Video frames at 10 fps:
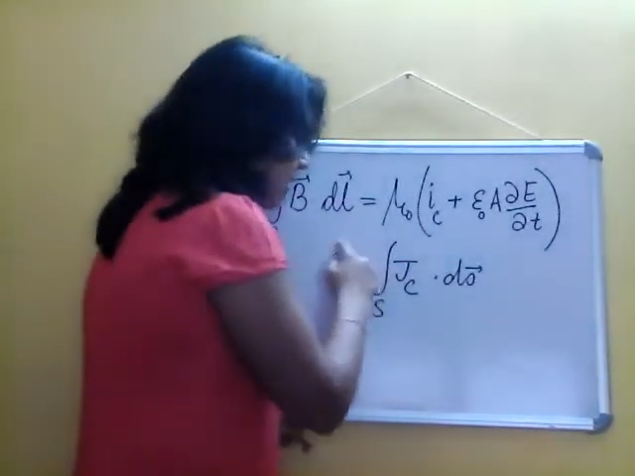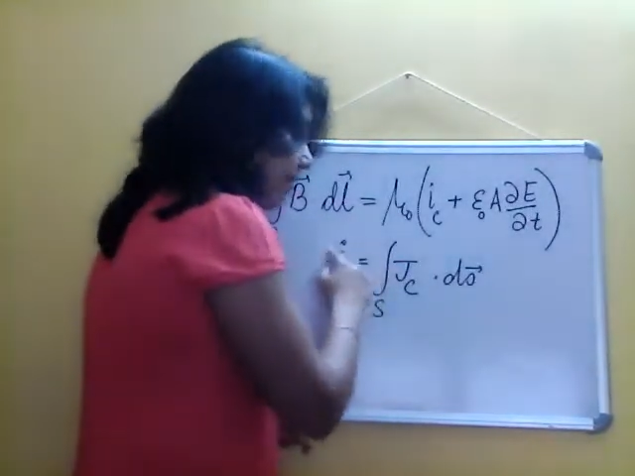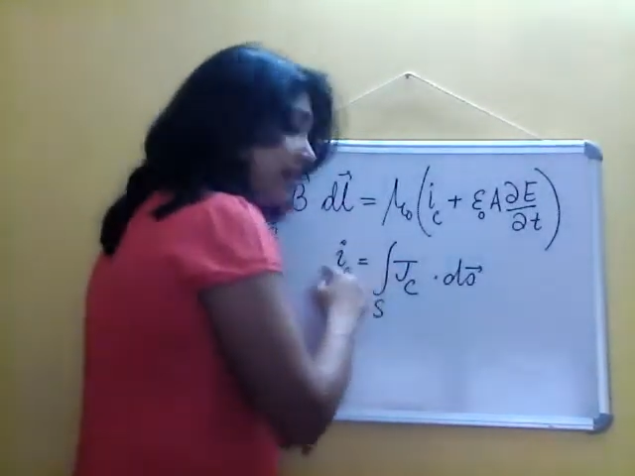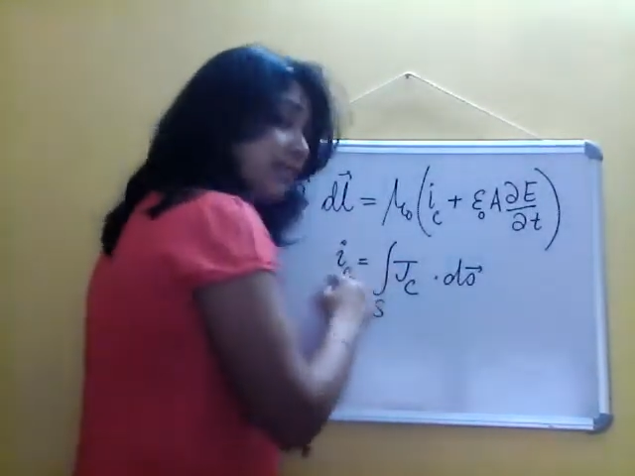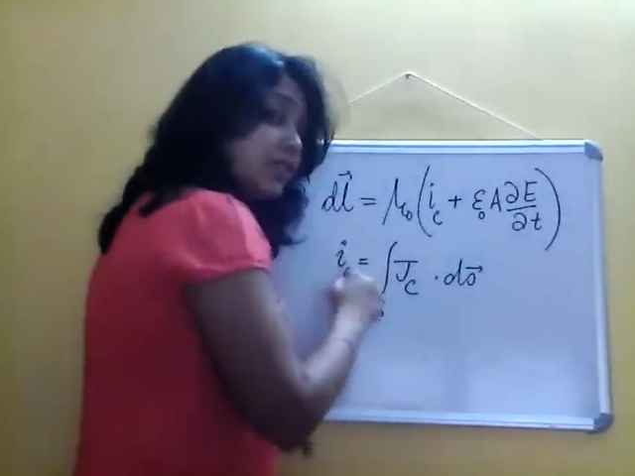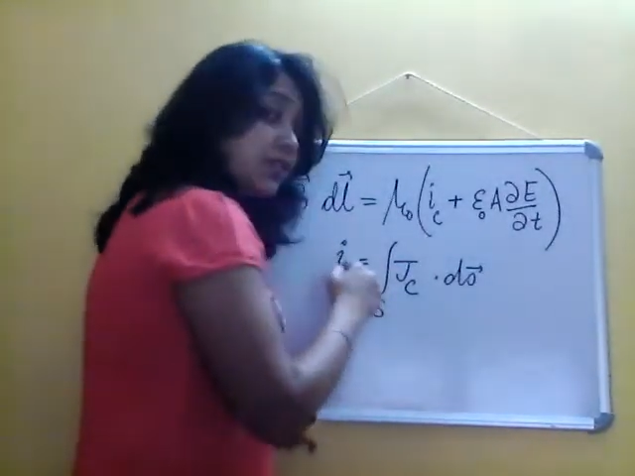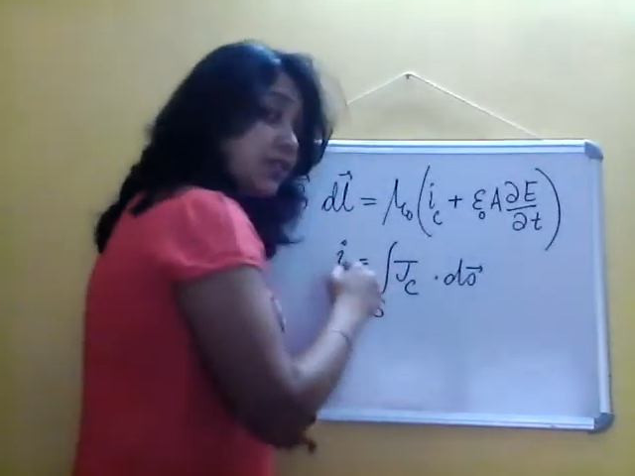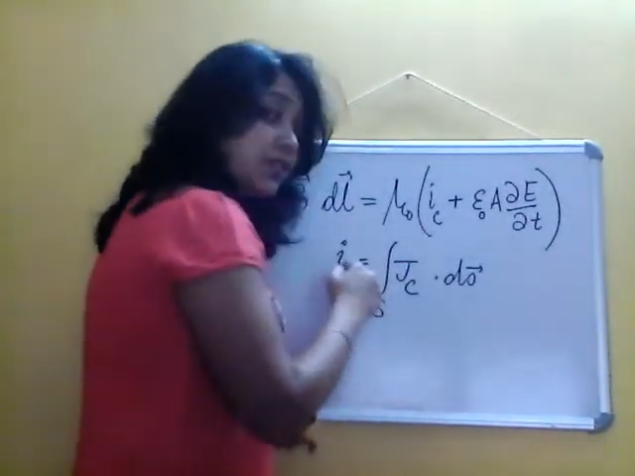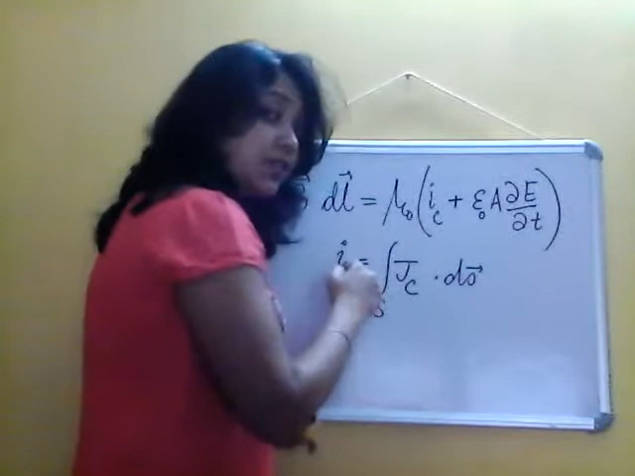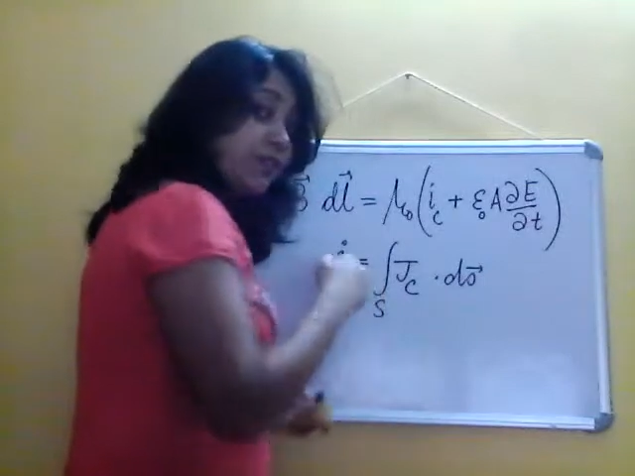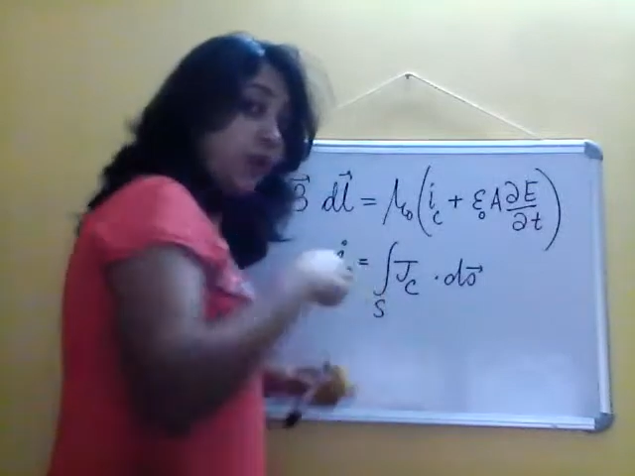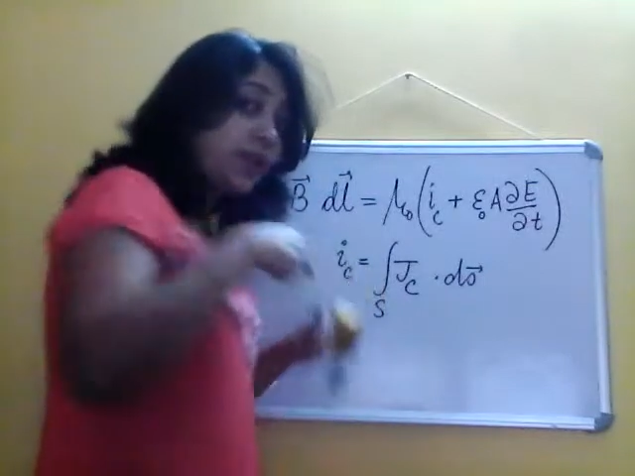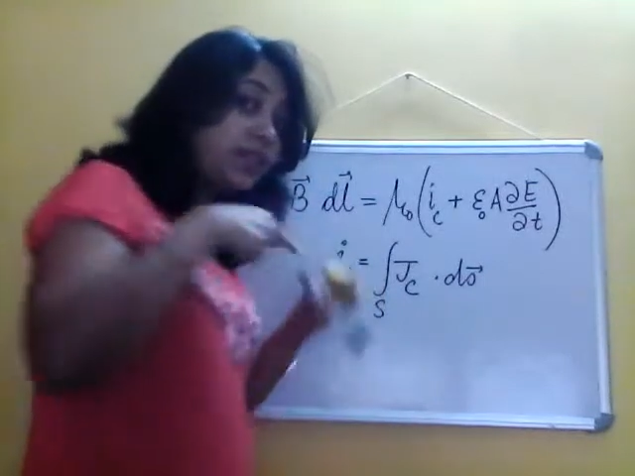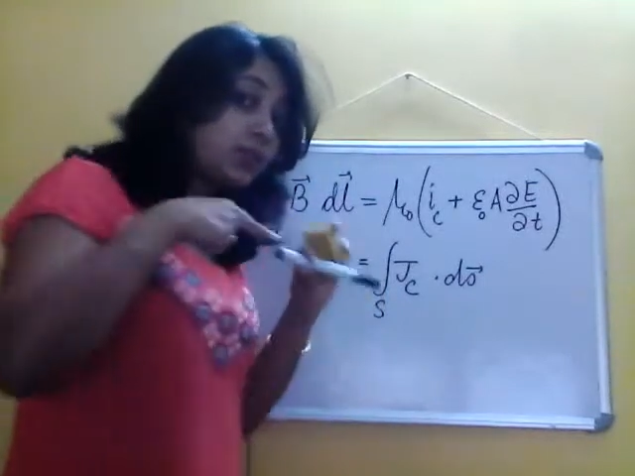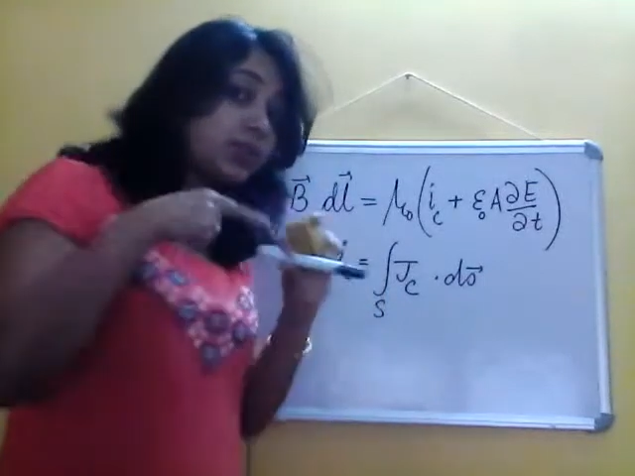the current which is
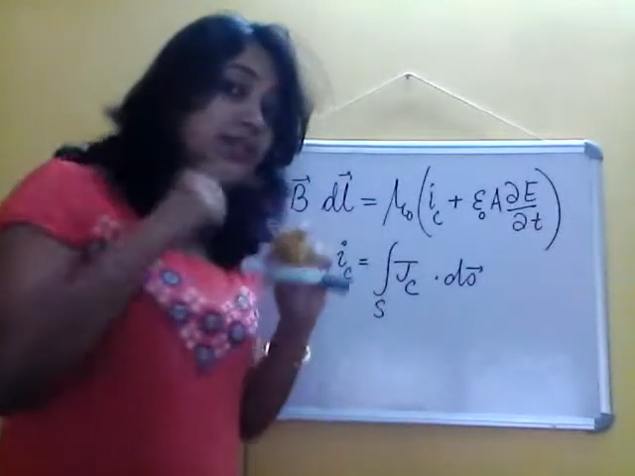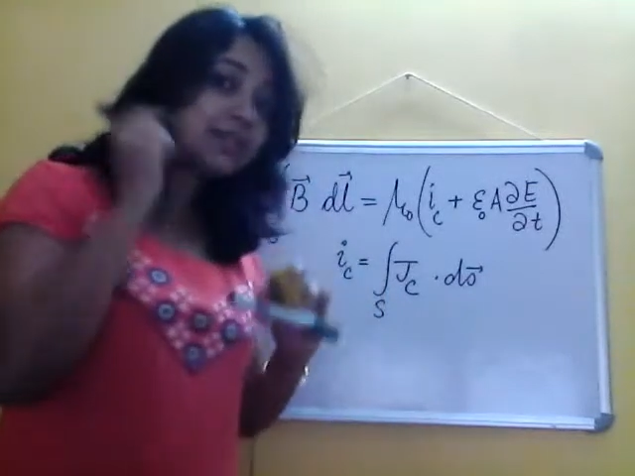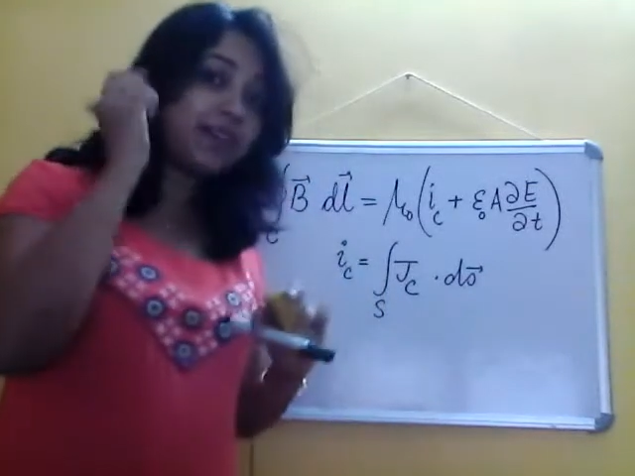flowing through this